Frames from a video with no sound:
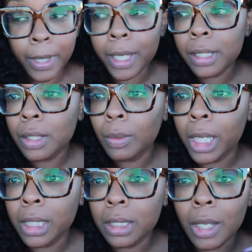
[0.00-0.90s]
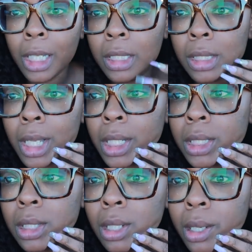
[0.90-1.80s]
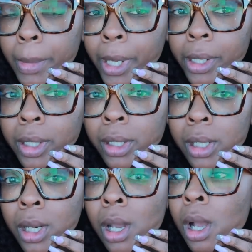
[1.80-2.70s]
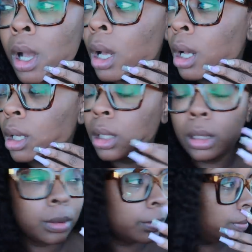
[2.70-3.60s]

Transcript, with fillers: passed away. So I decided to come out here. Um,